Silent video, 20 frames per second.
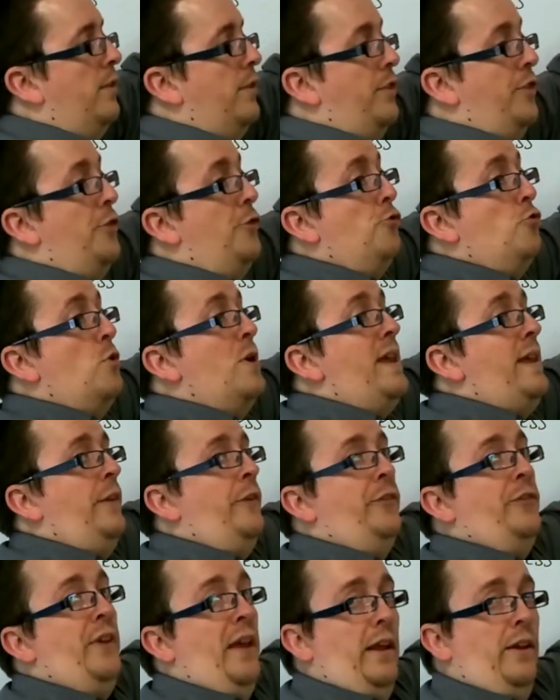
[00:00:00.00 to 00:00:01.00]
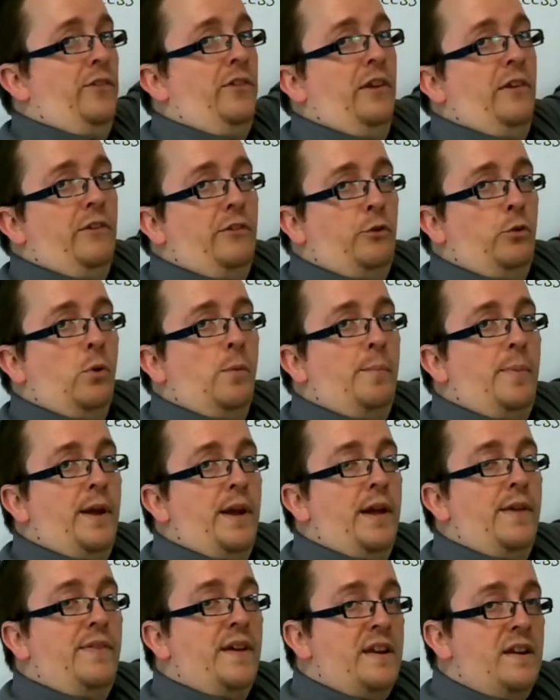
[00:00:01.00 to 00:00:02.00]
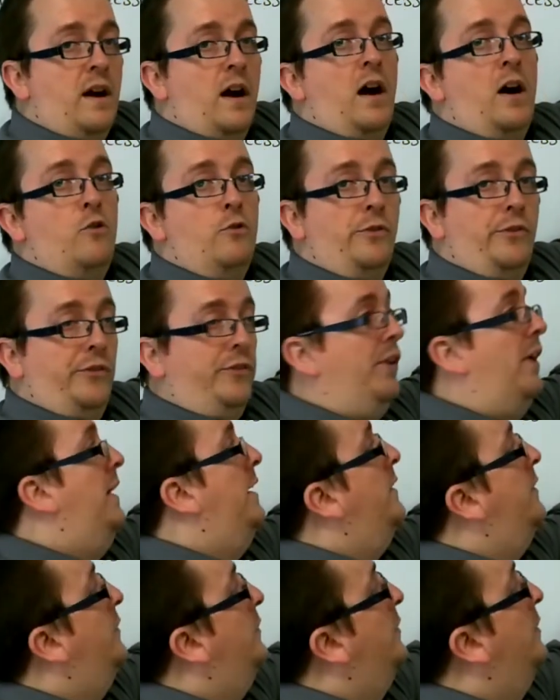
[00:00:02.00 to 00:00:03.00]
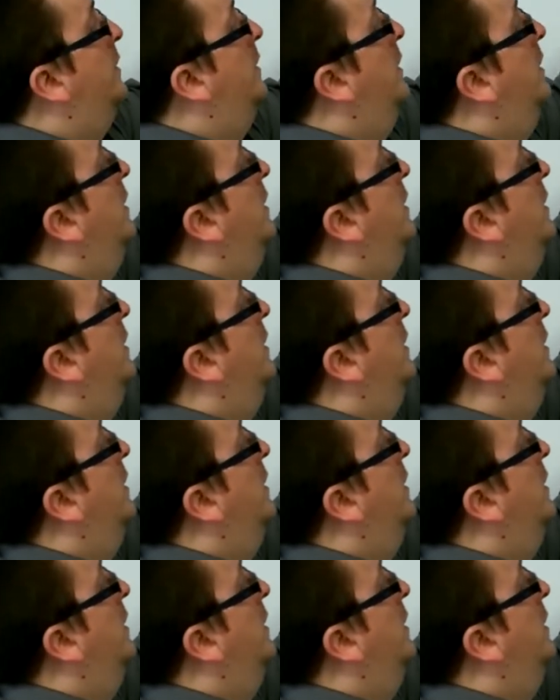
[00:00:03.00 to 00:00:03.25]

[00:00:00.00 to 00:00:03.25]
6s to appear, then r is 6.